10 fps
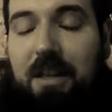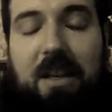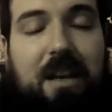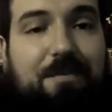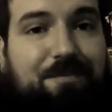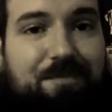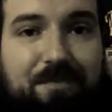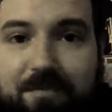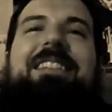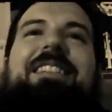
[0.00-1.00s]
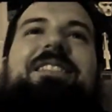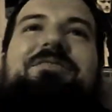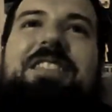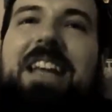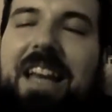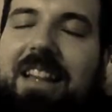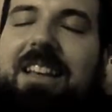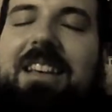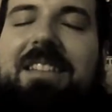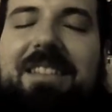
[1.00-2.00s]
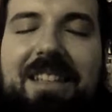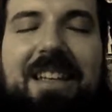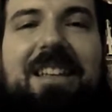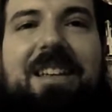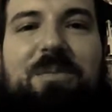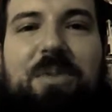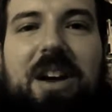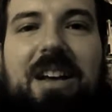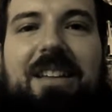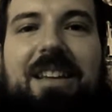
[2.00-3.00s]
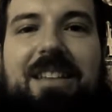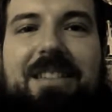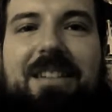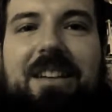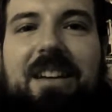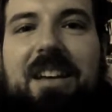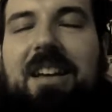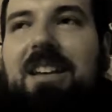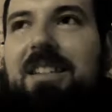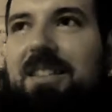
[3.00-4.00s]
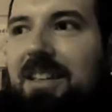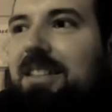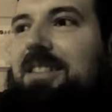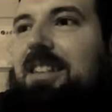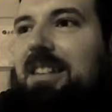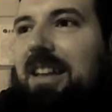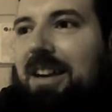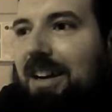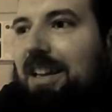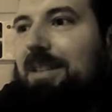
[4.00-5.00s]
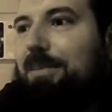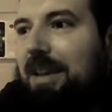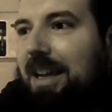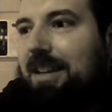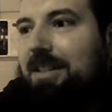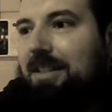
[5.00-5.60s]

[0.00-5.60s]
and the finale, Cena and Brock Lesnar, such a hilarious match.